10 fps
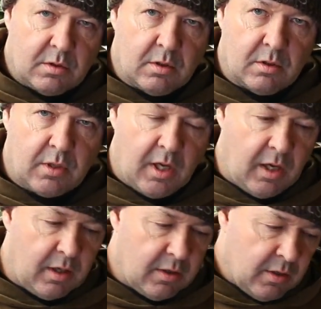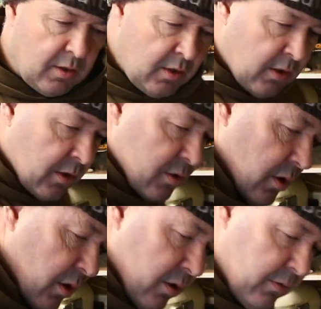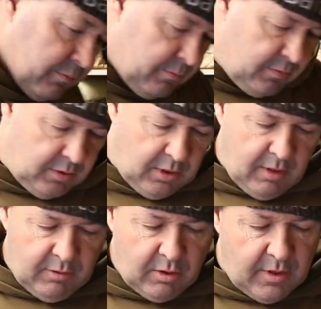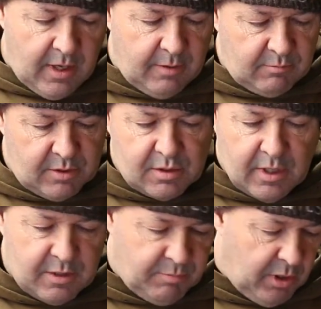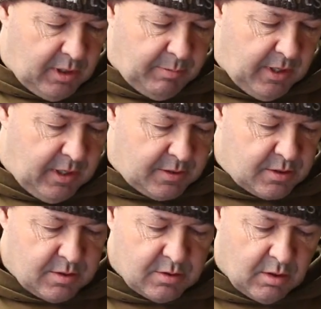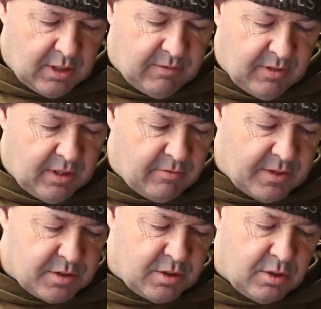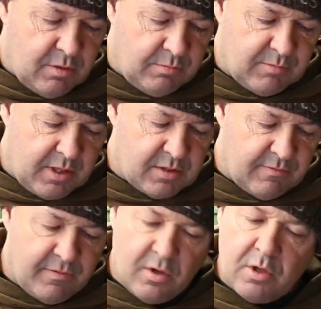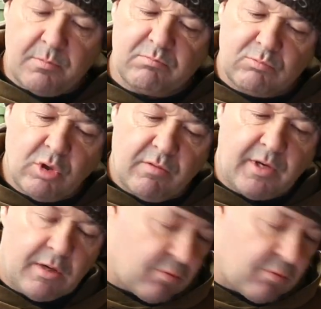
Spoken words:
Okay, so you can have a look at that. That's a nice boilie paste, not leaving any residue, nice and firm, lovely and